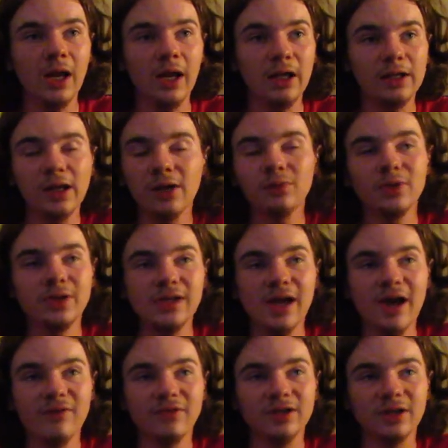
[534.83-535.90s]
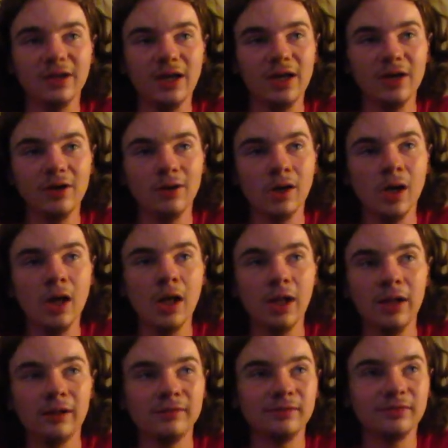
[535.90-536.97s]
and not really having a care.
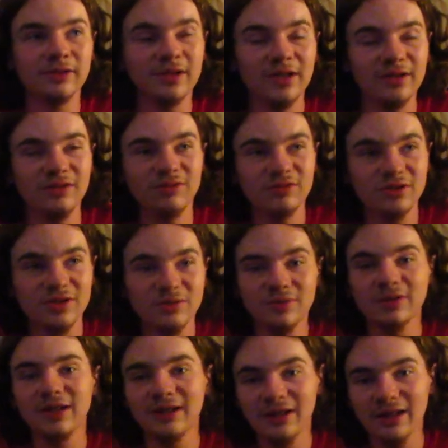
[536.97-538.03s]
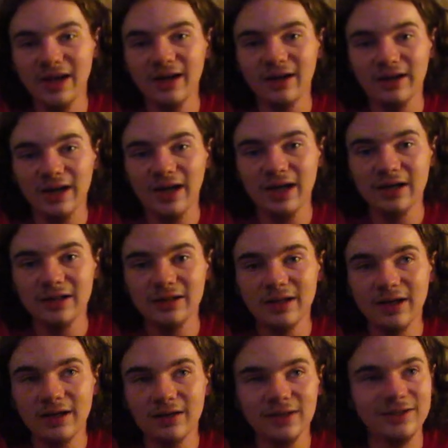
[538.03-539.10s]
Like you see with that
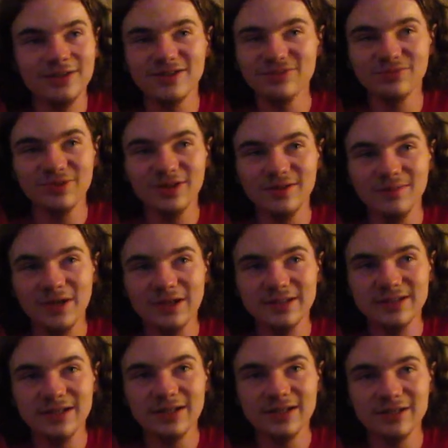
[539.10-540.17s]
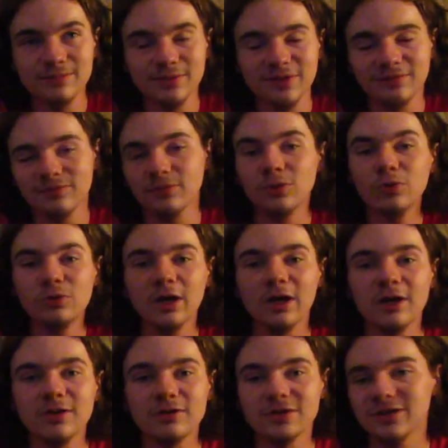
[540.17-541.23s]
Candyland, it doesn't really make sense, but who
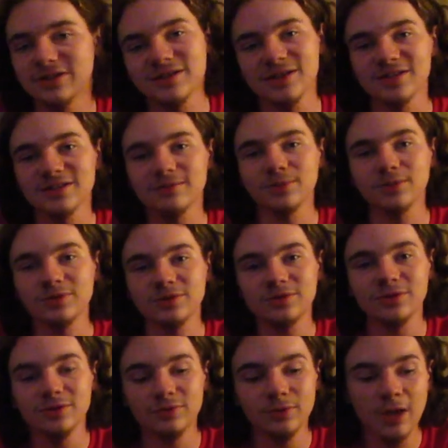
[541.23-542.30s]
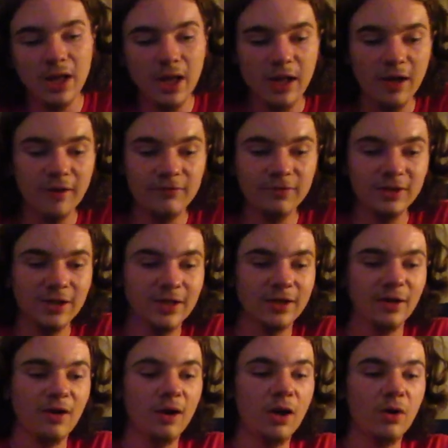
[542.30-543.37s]
cares? It's not supposed to feel like
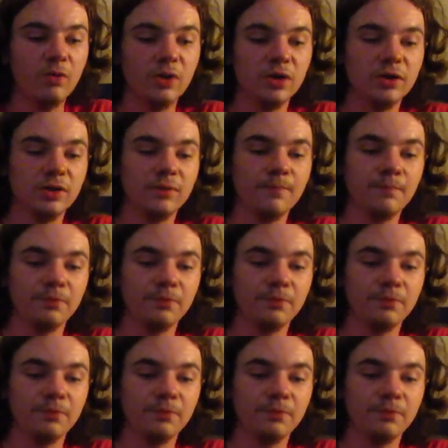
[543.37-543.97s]
want to